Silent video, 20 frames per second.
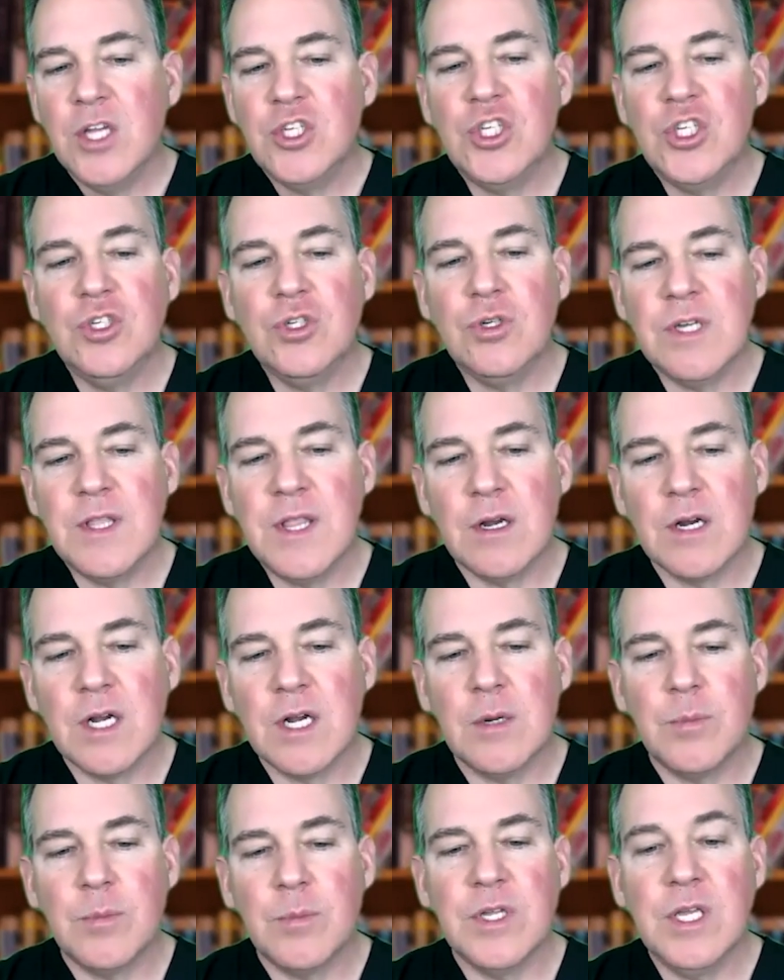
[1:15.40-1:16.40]
She joined there a
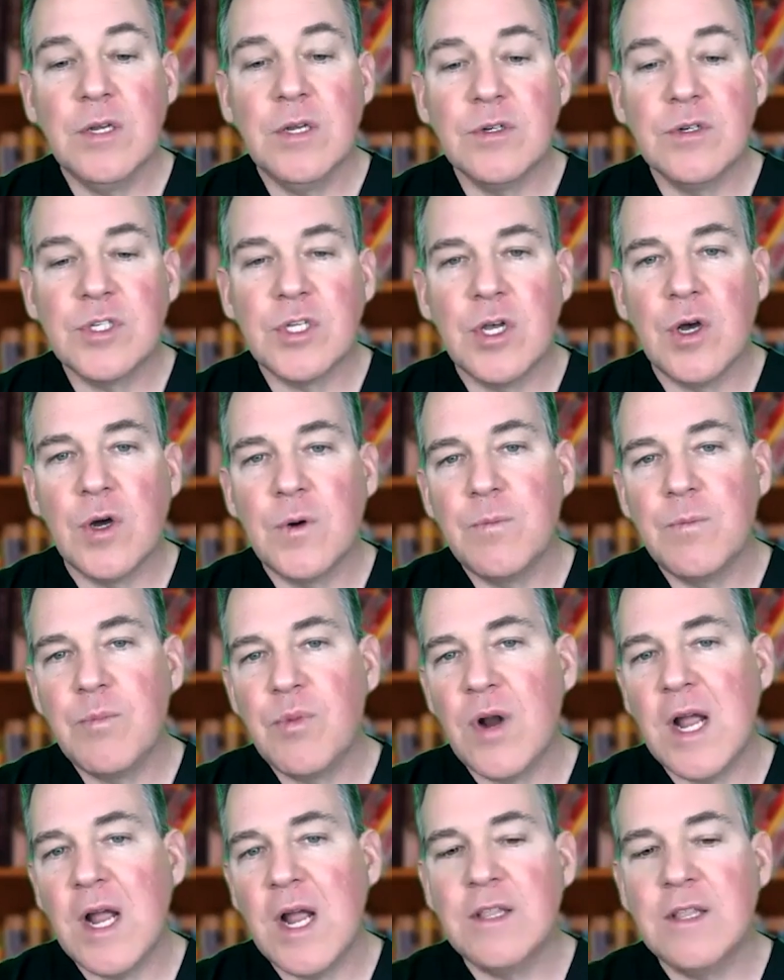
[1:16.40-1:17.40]
couple of years ago.
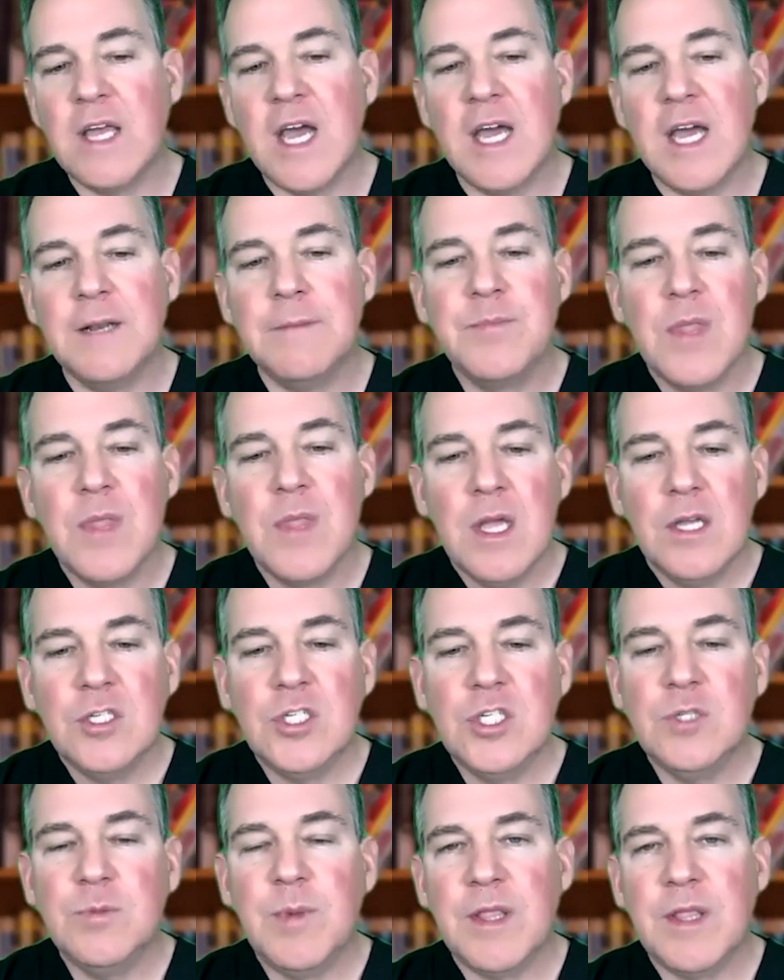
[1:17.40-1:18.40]
Prior to that,
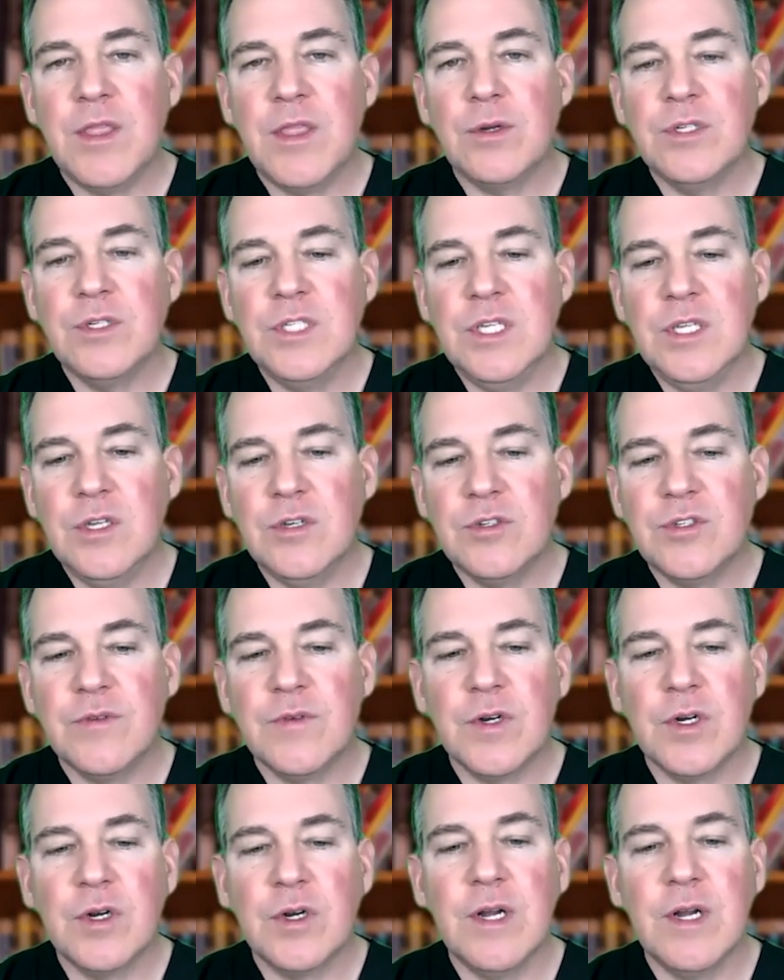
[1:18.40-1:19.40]
she spent 13 years of
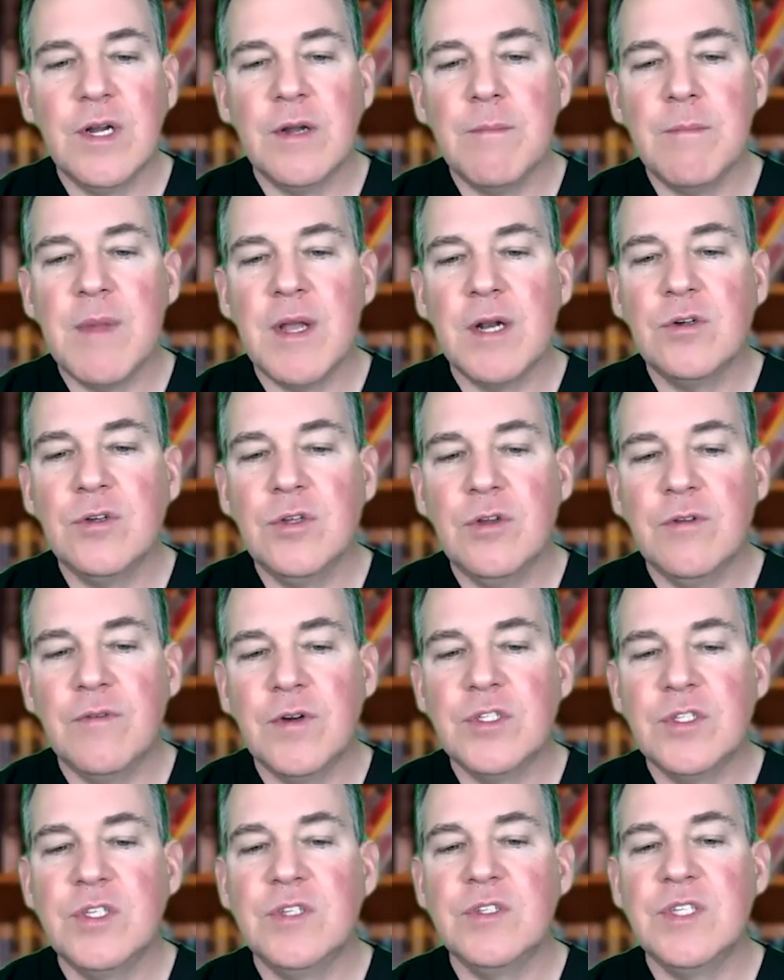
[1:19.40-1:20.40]
her career at Medical
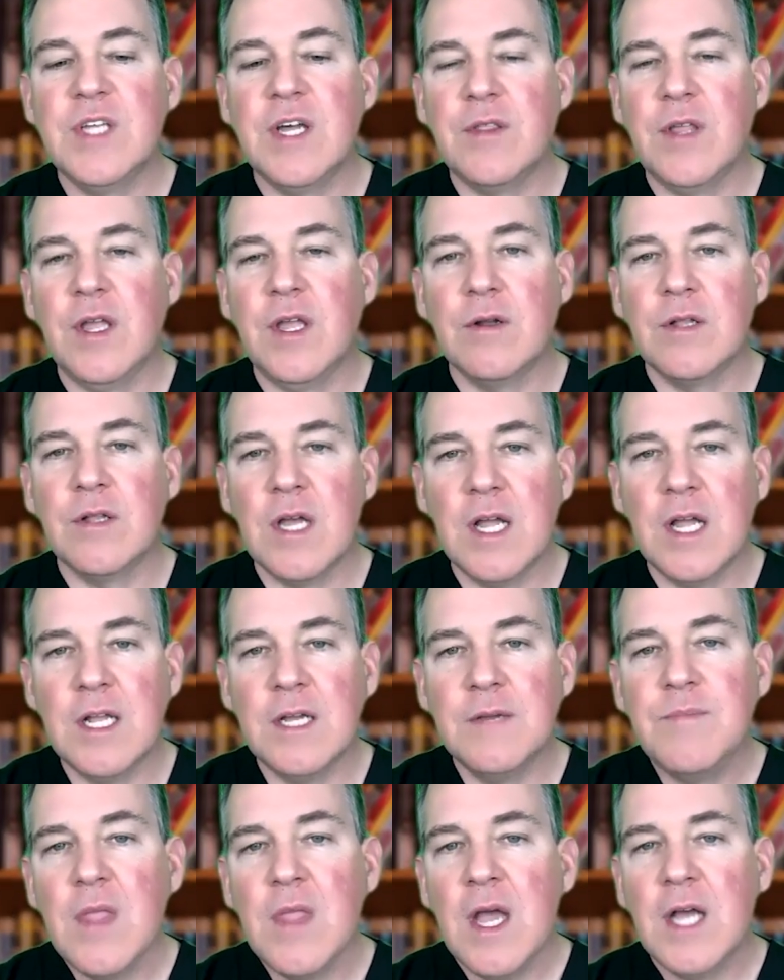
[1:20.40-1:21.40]
University of South
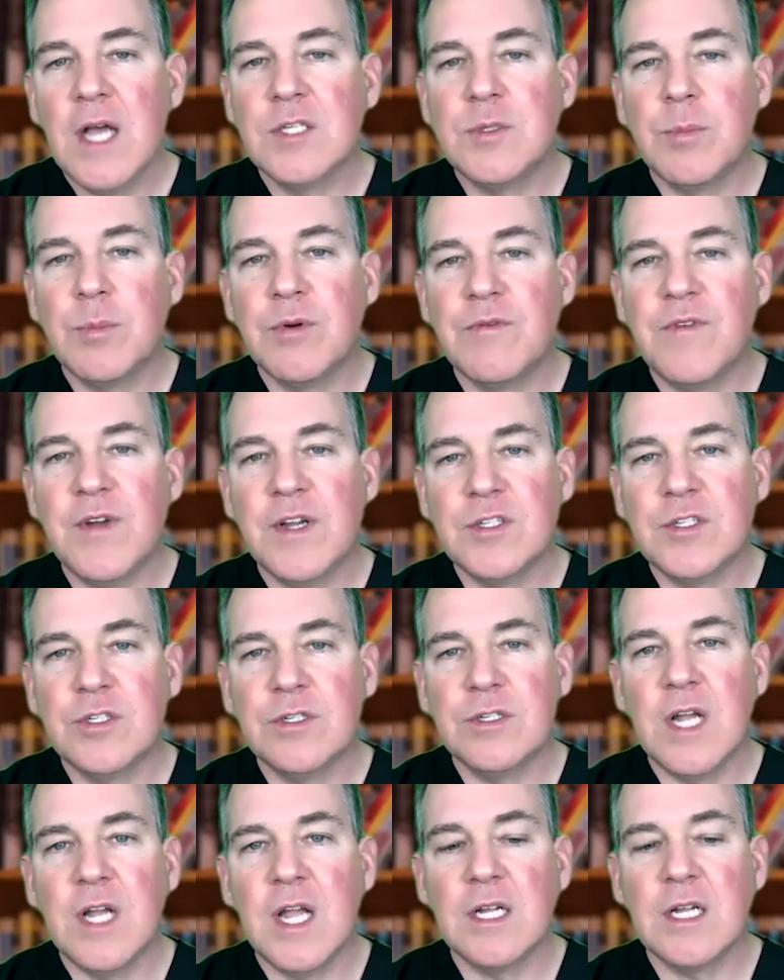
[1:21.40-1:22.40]
Carolina as a
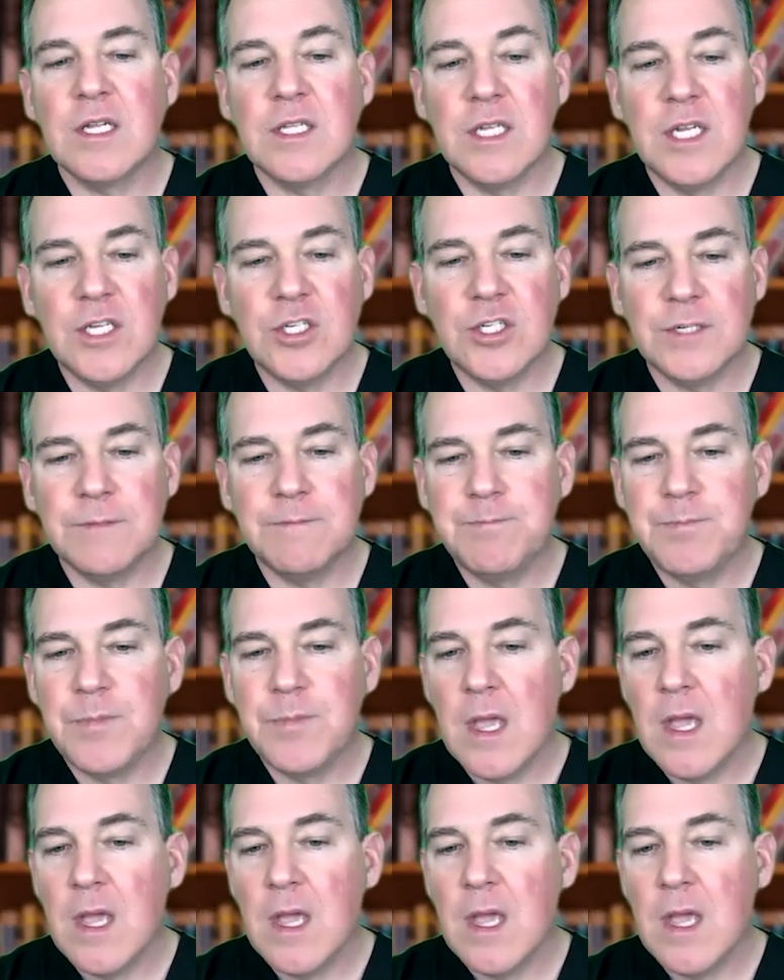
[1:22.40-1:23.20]
professor and clinician.